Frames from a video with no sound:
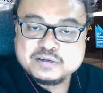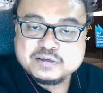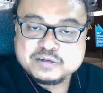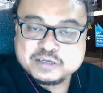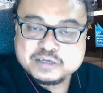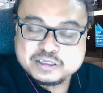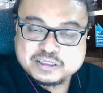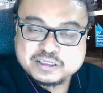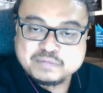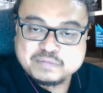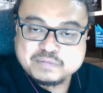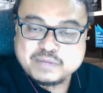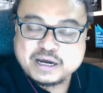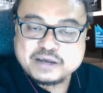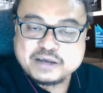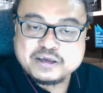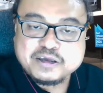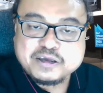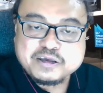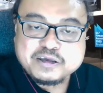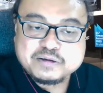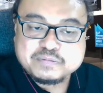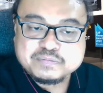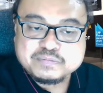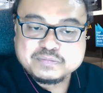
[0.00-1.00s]
written by
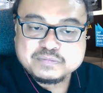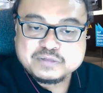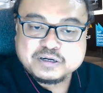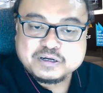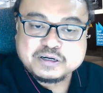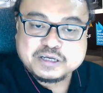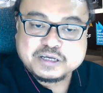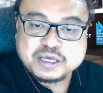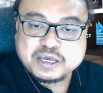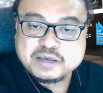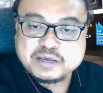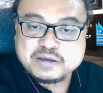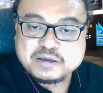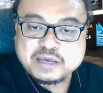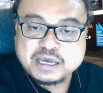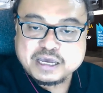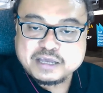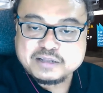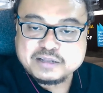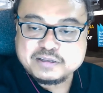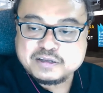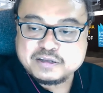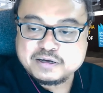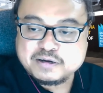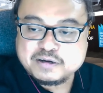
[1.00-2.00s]
him, okay,
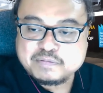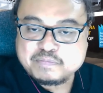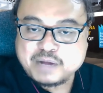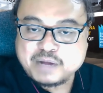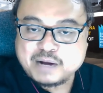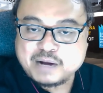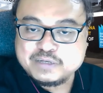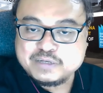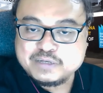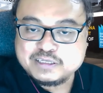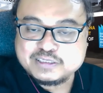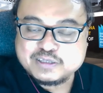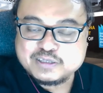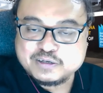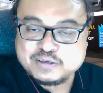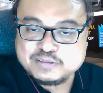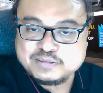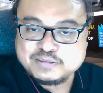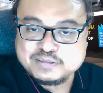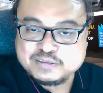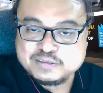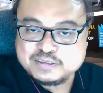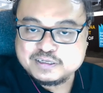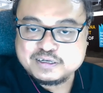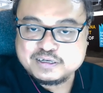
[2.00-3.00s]
and published
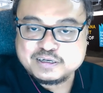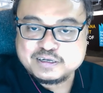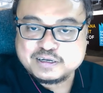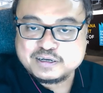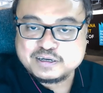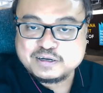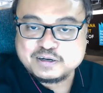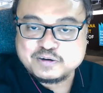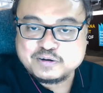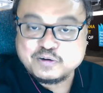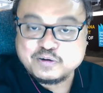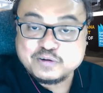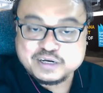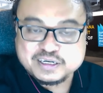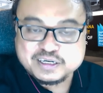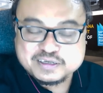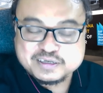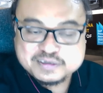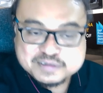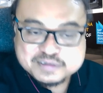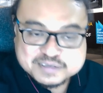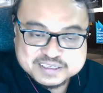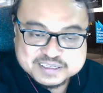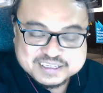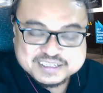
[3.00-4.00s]
on
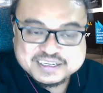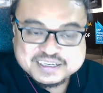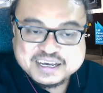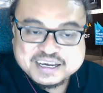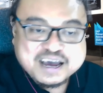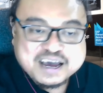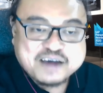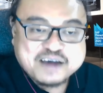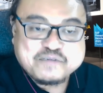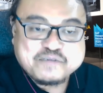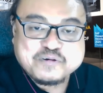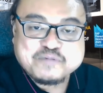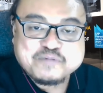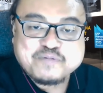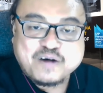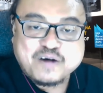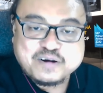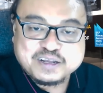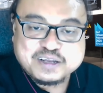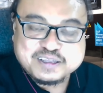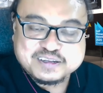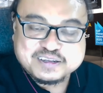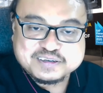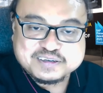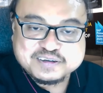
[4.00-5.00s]
Google, we found
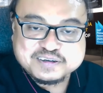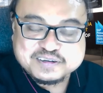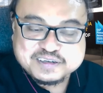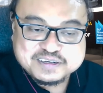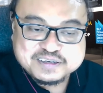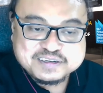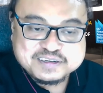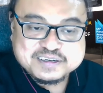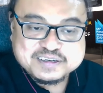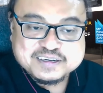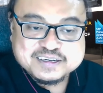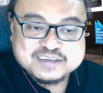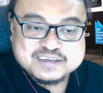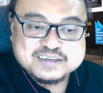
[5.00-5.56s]
it on Google,